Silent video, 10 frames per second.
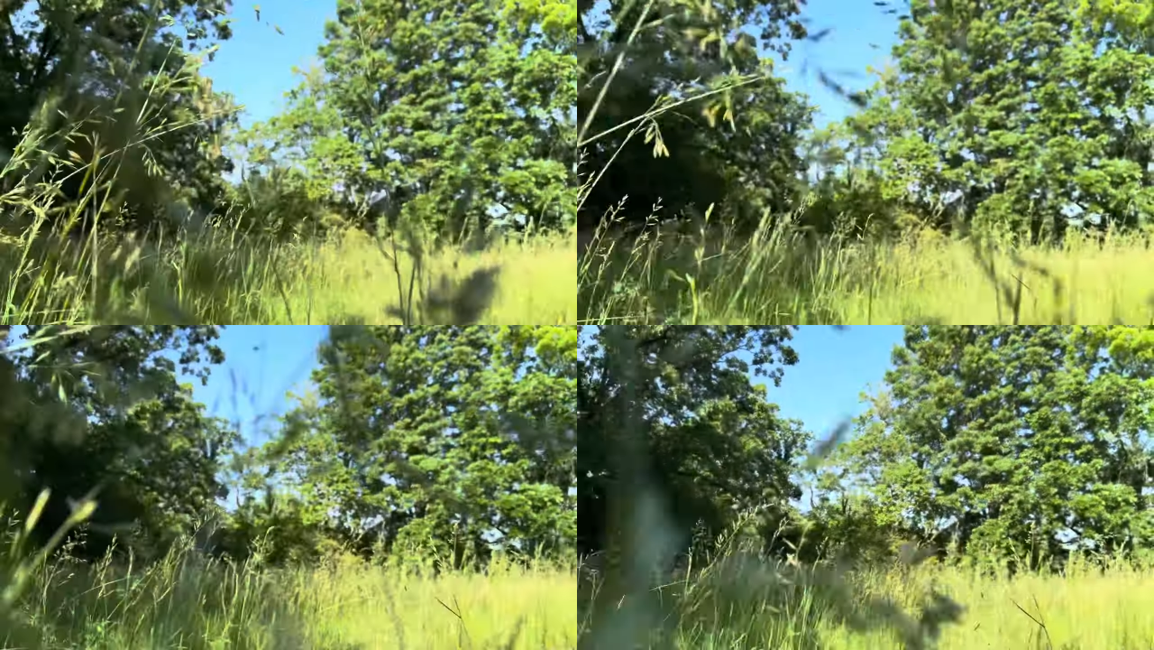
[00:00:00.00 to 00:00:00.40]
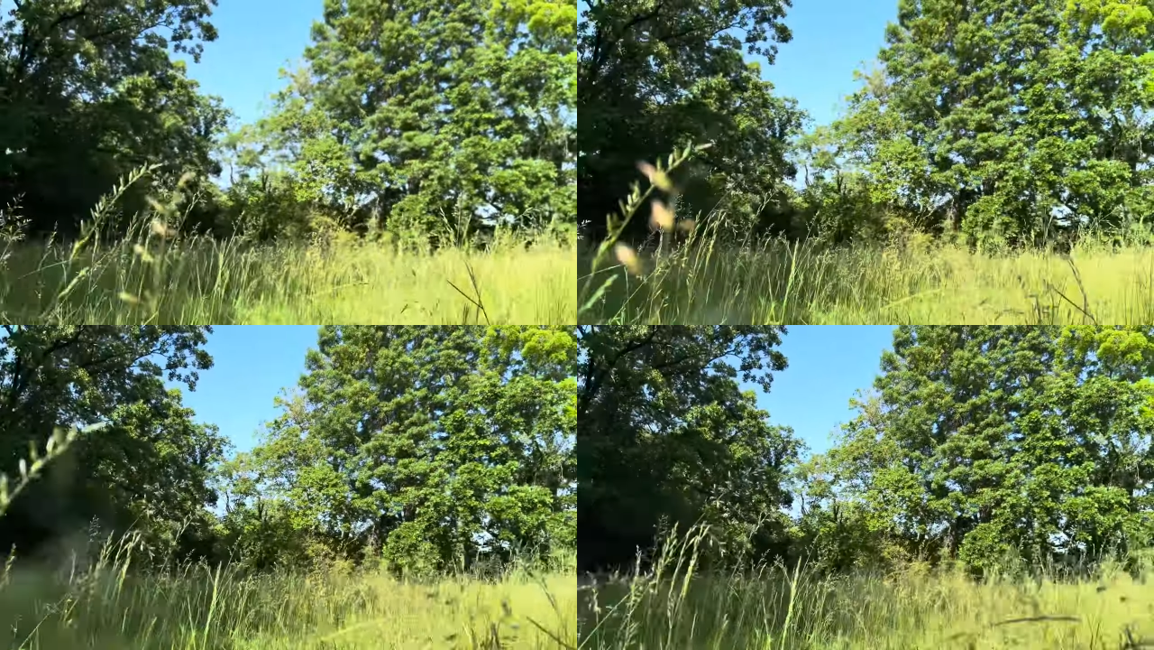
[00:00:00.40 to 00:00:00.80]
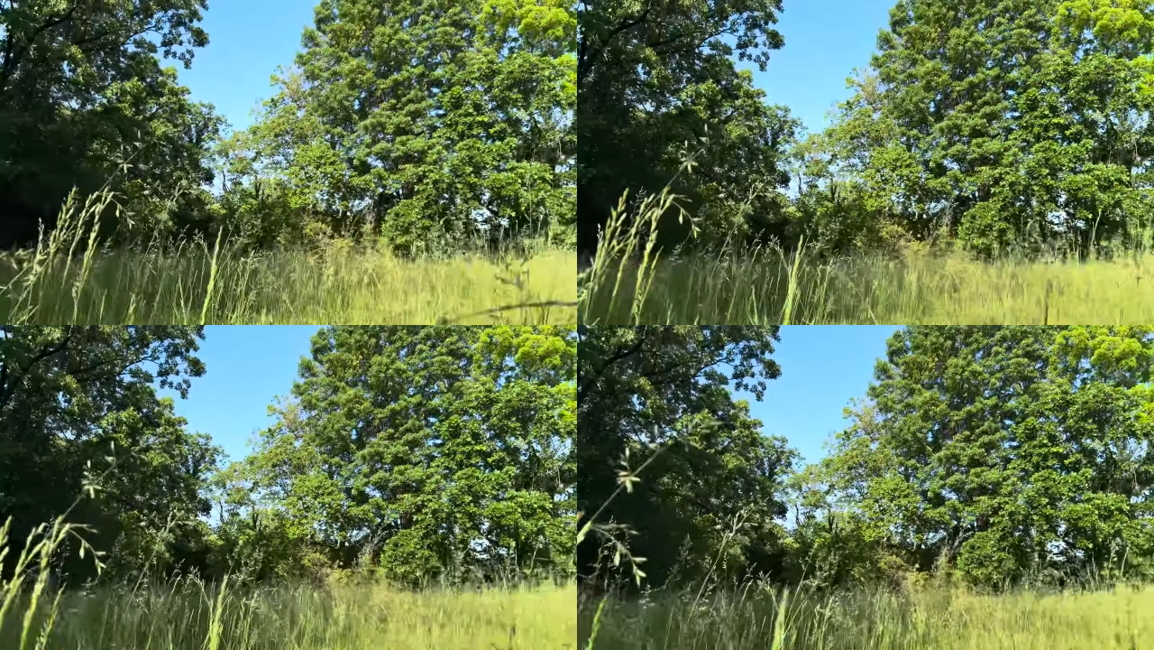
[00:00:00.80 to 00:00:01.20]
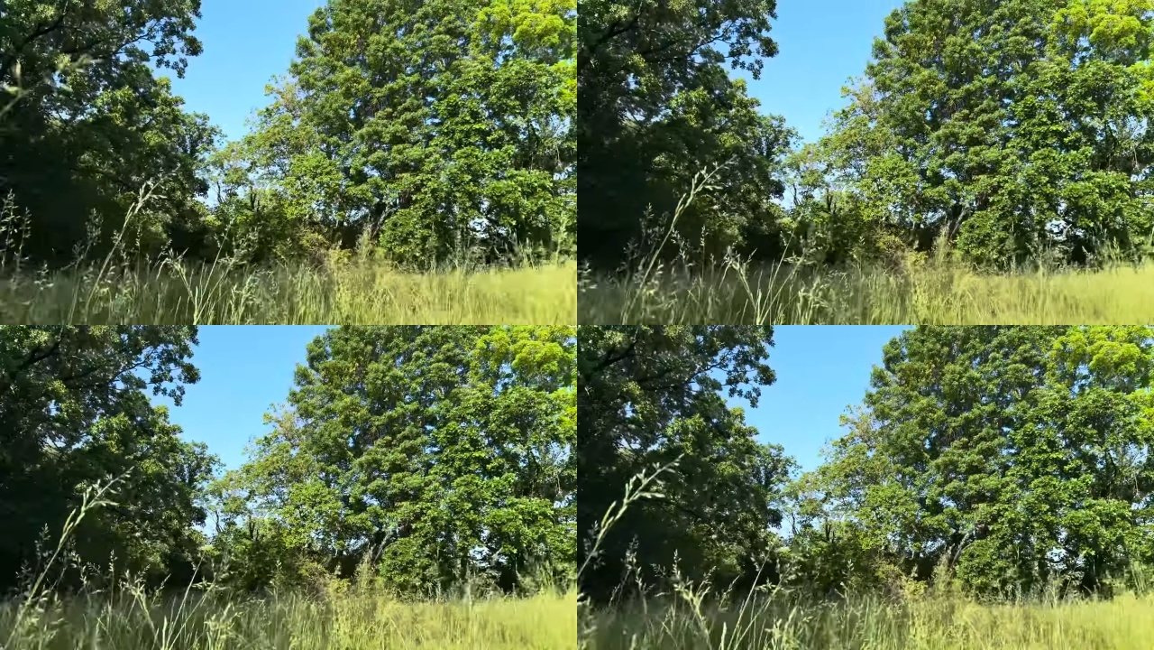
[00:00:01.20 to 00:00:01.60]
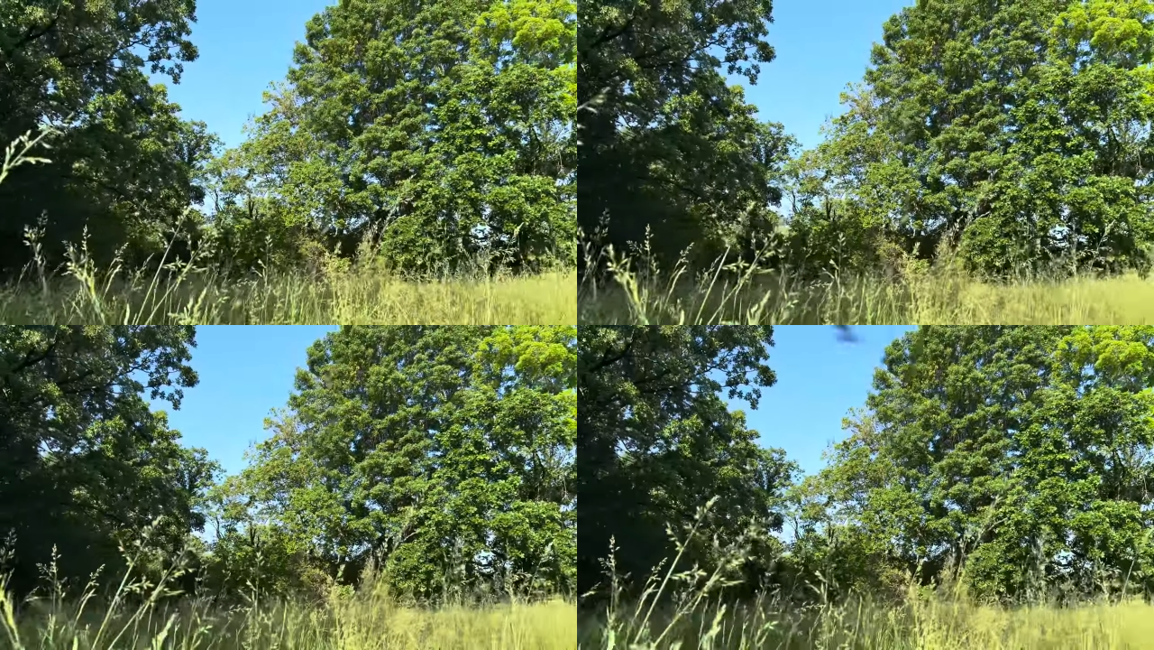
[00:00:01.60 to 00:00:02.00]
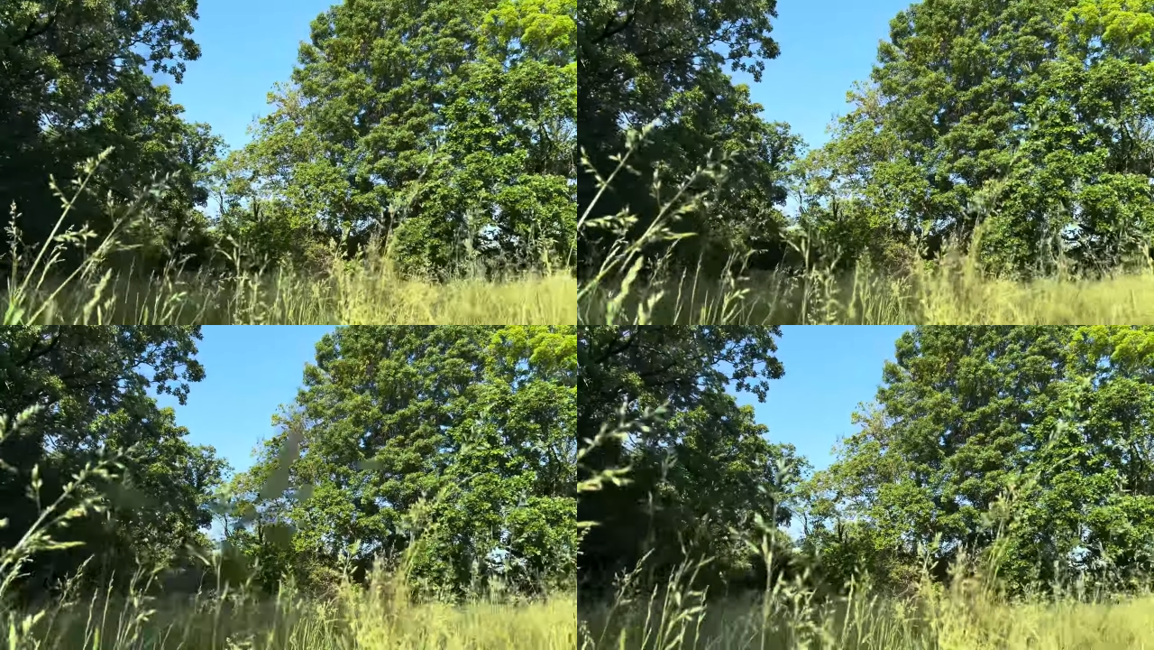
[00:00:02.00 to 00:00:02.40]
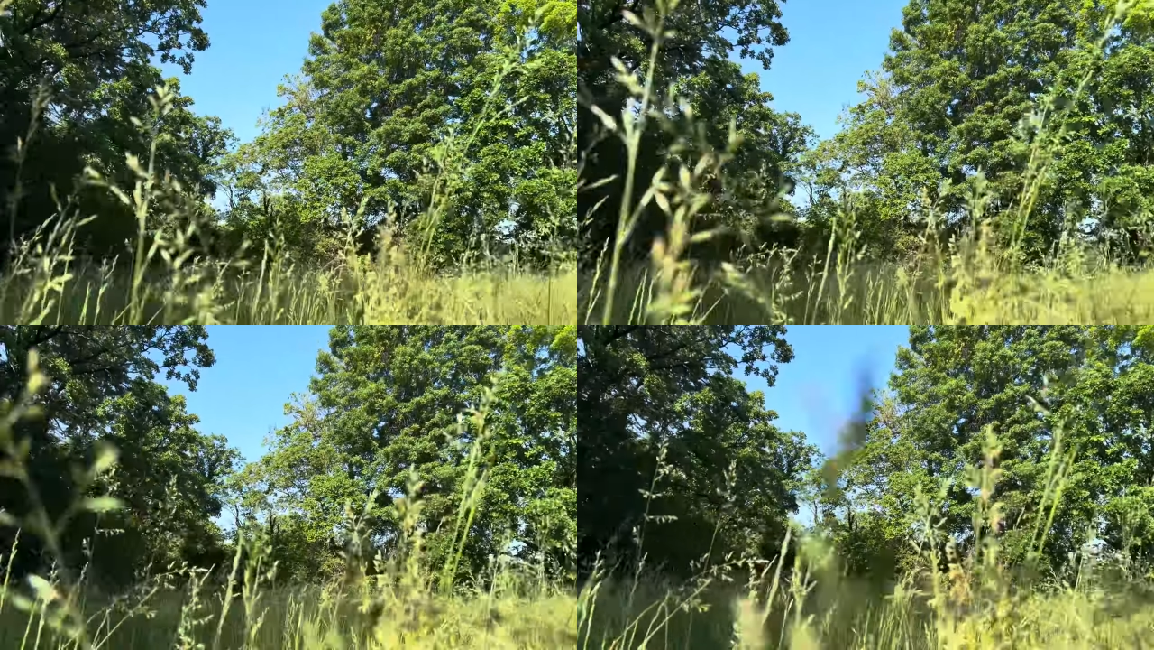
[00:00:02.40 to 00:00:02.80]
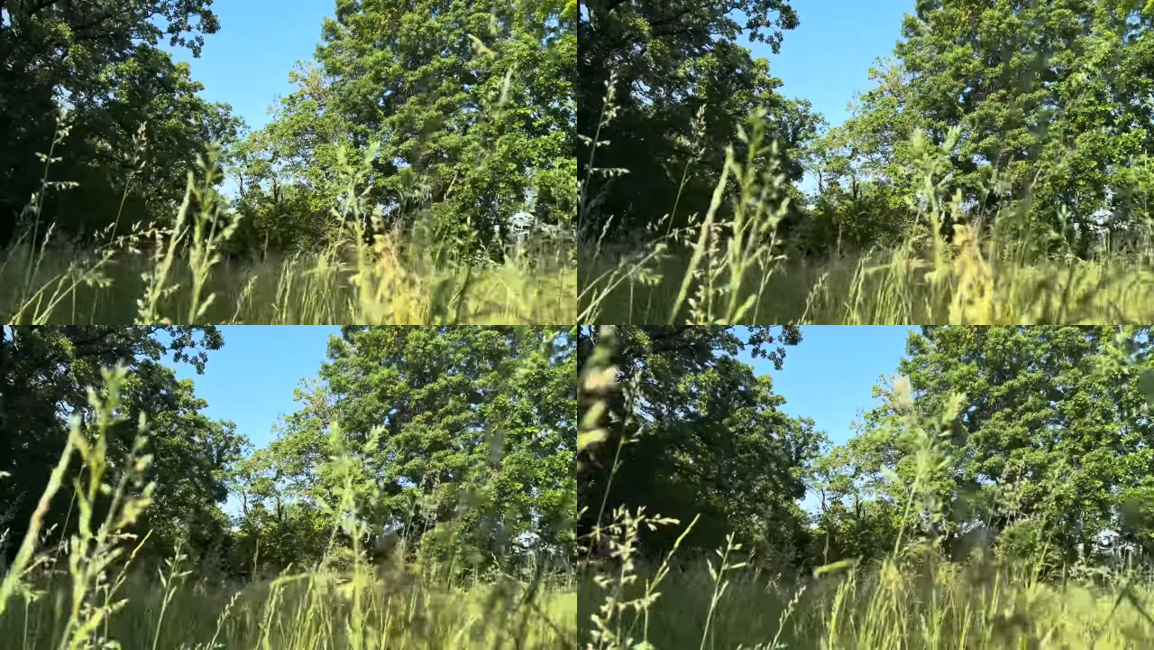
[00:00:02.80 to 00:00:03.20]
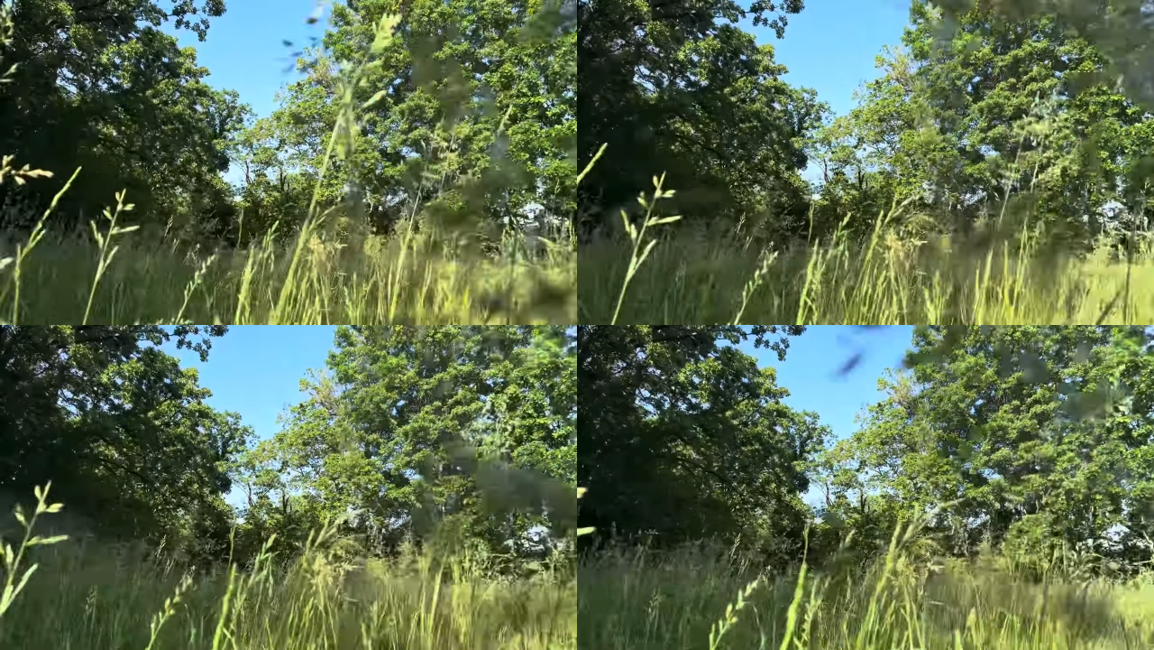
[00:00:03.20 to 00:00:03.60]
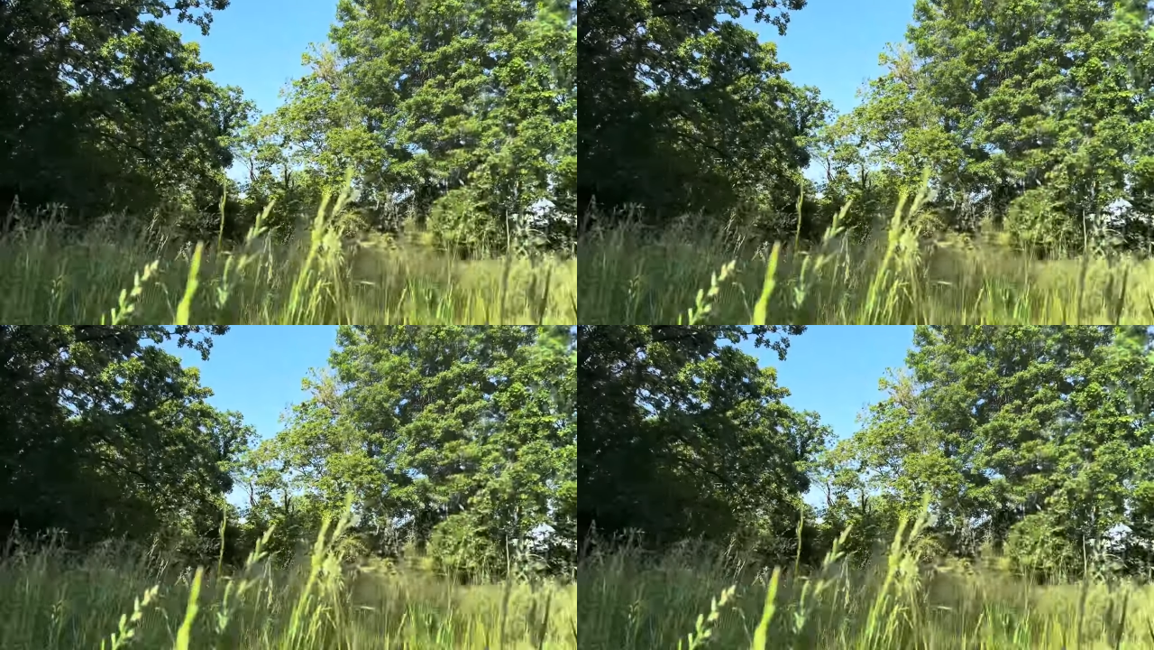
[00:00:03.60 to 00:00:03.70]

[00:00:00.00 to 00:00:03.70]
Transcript: (no speaker visible)